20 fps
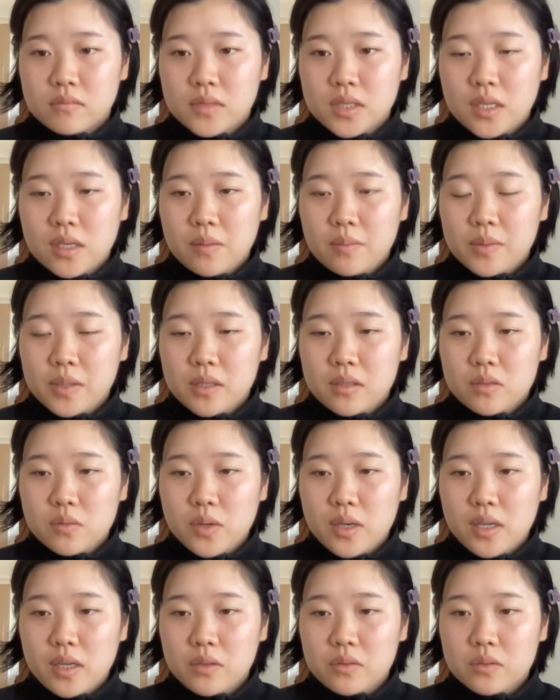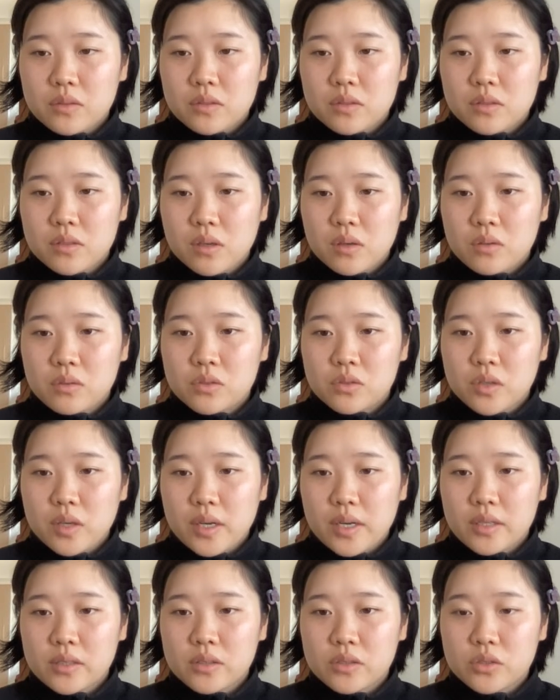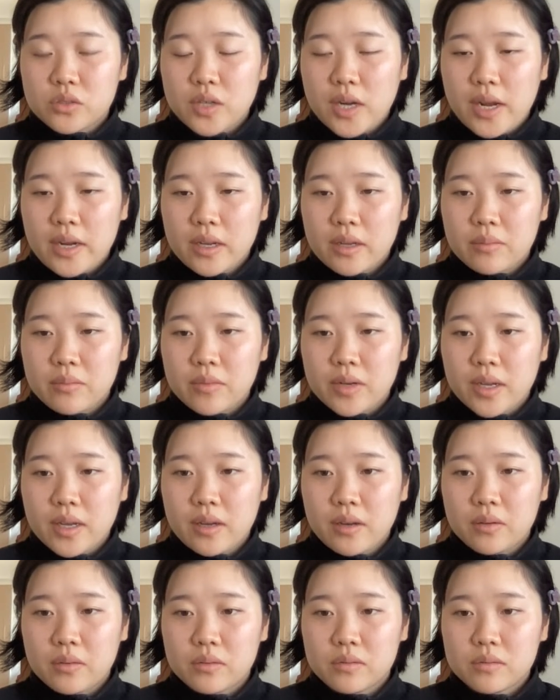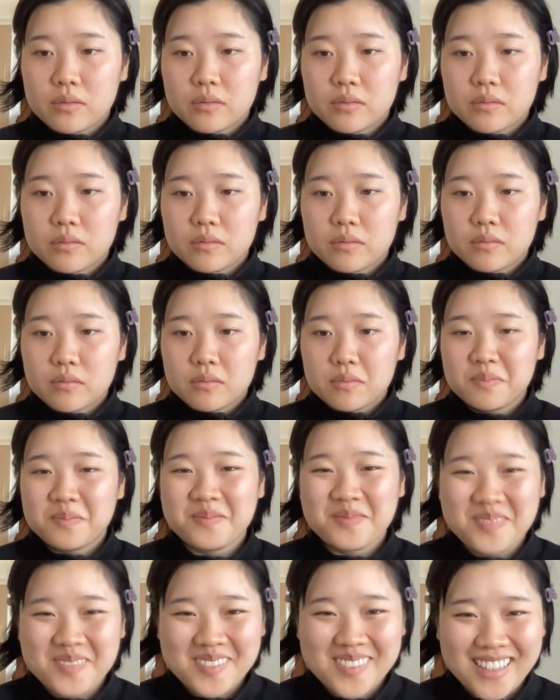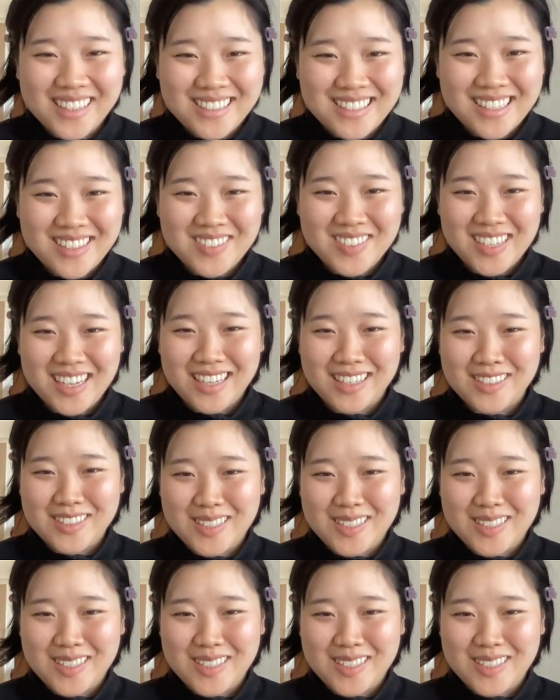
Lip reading: Yep, that's why I was so trying to track him down. That sounds kind of